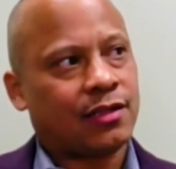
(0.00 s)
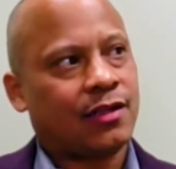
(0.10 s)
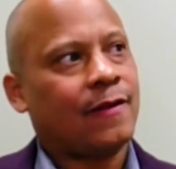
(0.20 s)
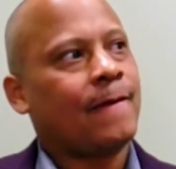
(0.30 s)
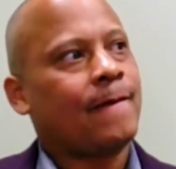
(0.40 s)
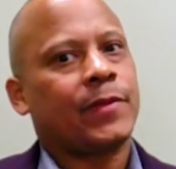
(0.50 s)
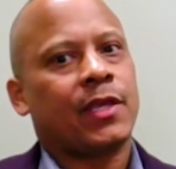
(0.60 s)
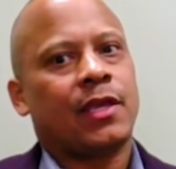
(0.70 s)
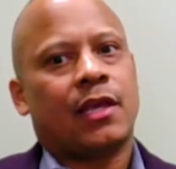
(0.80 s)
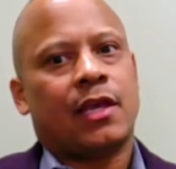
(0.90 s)

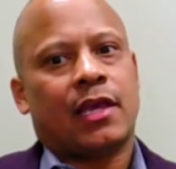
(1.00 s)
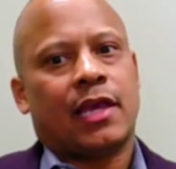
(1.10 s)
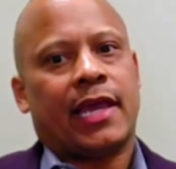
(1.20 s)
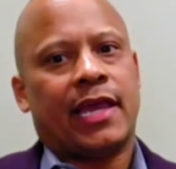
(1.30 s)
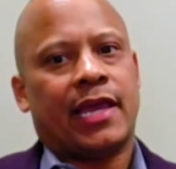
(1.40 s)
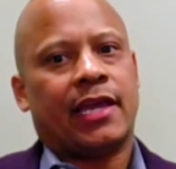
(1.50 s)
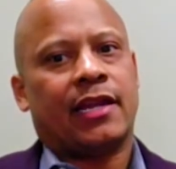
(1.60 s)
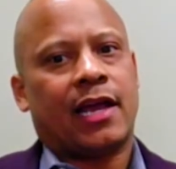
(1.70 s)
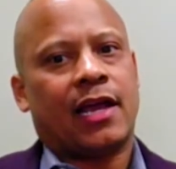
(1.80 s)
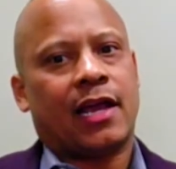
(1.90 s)
Mm-hmm.
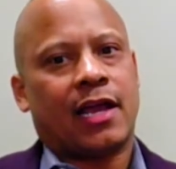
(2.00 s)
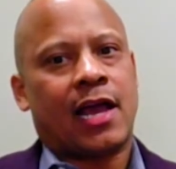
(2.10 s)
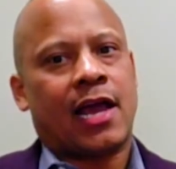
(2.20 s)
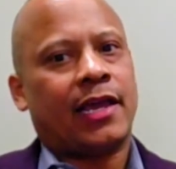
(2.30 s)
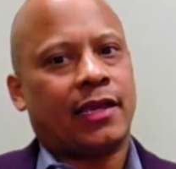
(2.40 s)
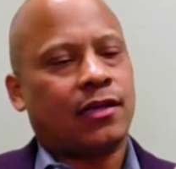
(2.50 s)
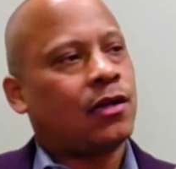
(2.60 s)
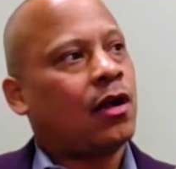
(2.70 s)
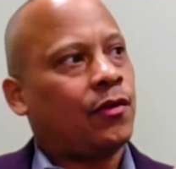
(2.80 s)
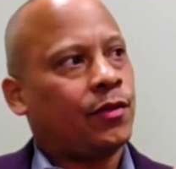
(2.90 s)
And I
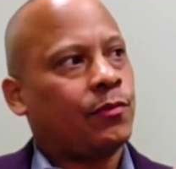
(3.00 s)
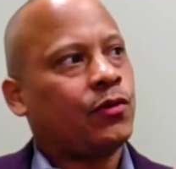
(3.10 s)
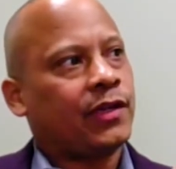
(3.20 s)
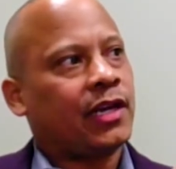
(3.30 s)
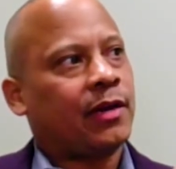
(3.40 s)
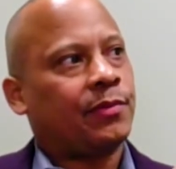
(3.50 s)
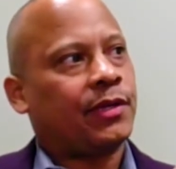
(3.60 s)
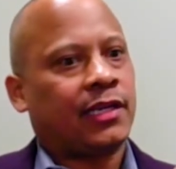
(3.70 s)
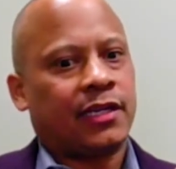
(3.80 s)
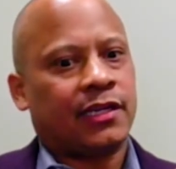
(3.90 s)
called the moving
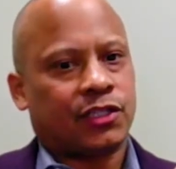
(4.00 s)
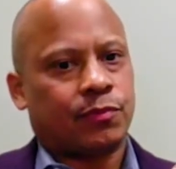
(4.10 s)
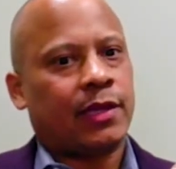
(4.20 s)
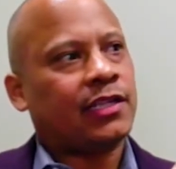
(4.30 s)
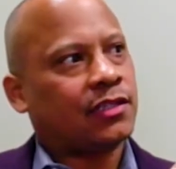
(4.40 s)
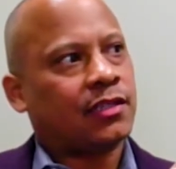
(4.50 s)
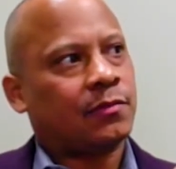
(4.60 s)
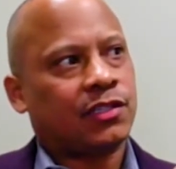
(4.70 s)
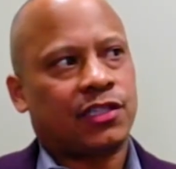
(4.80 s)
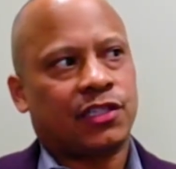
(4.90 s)
company and explained to
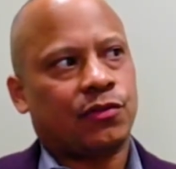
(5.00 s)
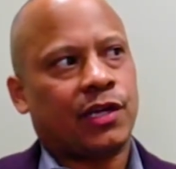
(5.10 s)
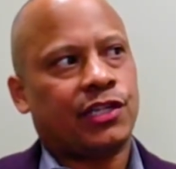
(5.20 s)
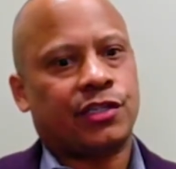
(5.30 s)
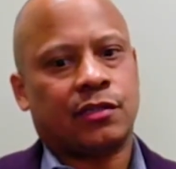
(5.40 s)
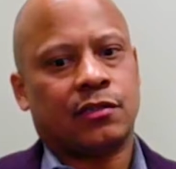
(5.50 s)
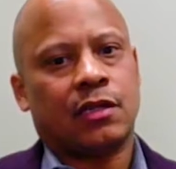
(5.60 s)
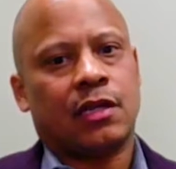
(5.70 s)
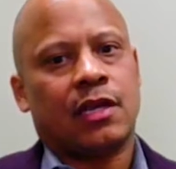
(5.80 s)
them the situation.